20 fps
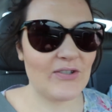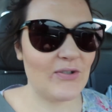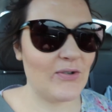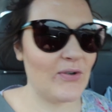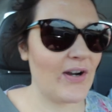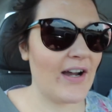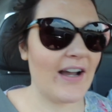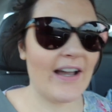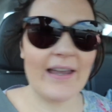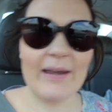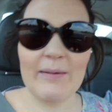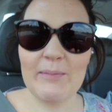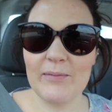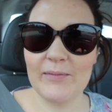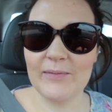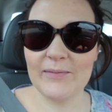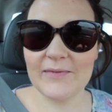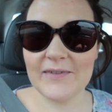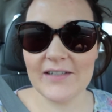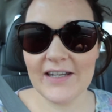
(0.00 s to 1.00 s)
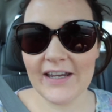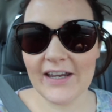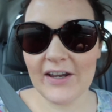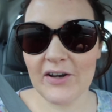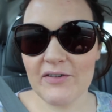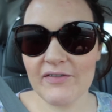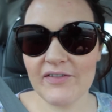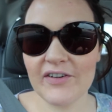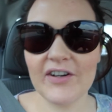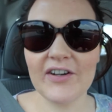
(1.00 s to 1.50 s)
so I'm
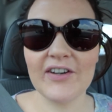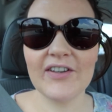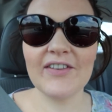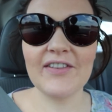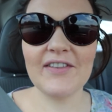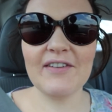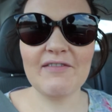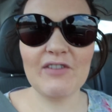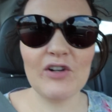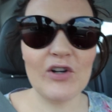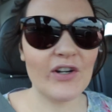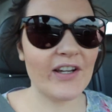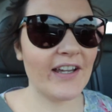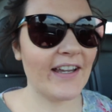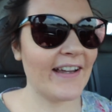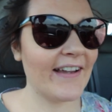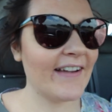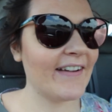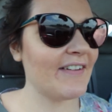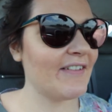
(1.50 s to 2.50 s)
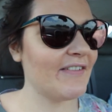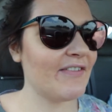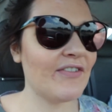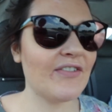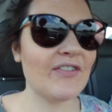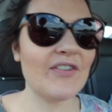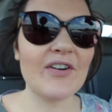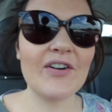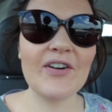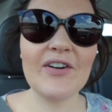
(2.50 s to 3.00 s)
taking over the vlogging
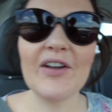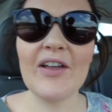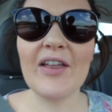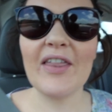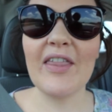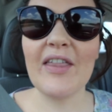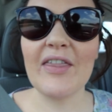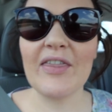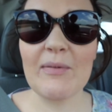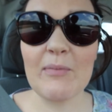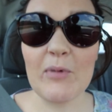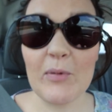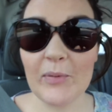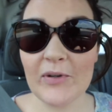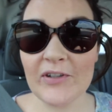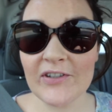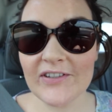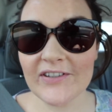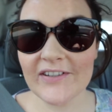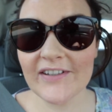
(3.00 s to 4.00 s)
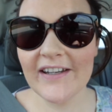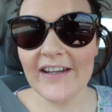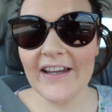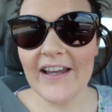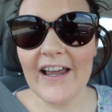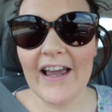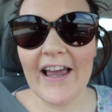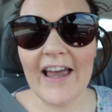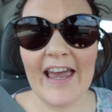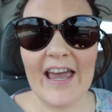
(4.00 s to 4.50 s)
for the moment.
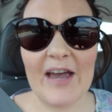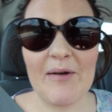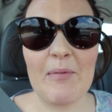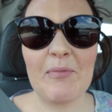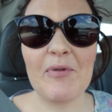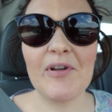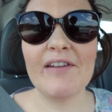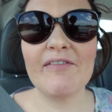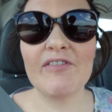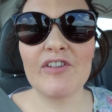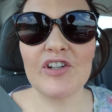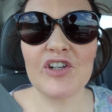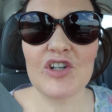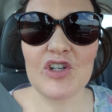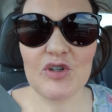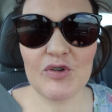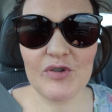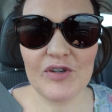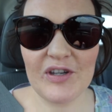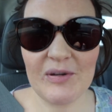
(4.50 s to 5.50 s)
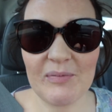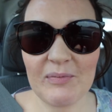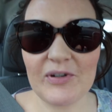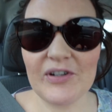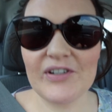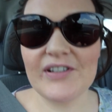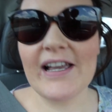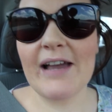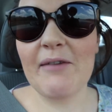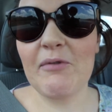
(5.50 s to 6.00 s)
Um, I'm not even going to show you him
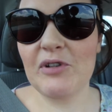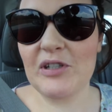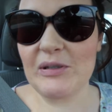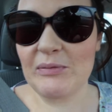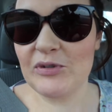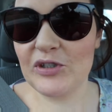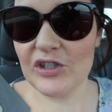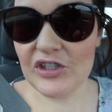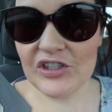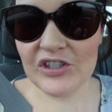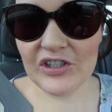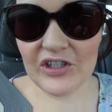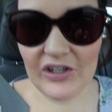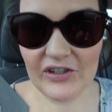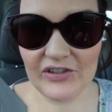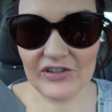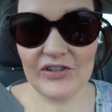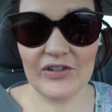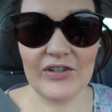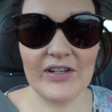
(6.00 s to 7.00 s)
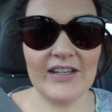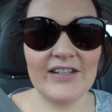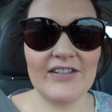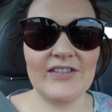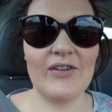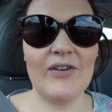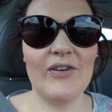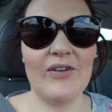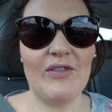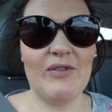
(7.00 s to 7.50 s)
because I want him just to
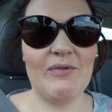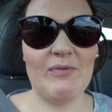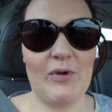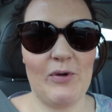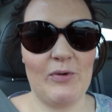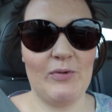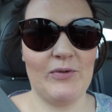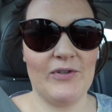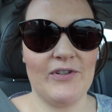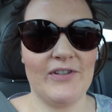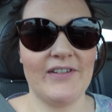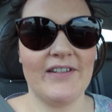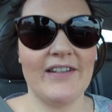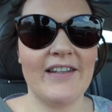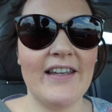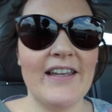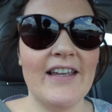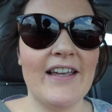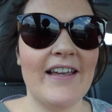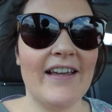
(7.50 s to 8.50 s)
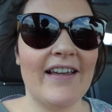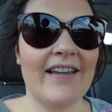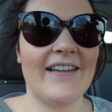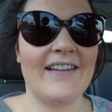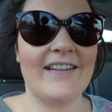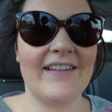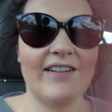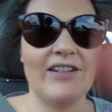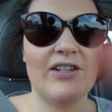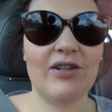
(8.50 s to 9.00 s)
concentrate on the road.
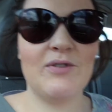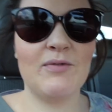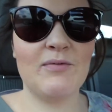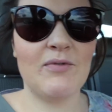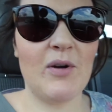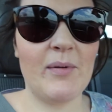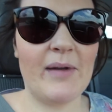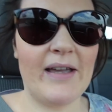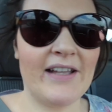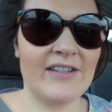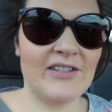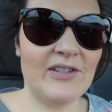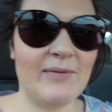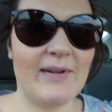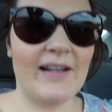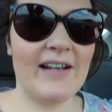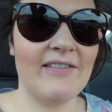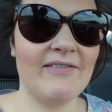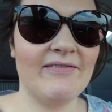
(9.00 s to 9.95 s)
No, we my hands on the wheel.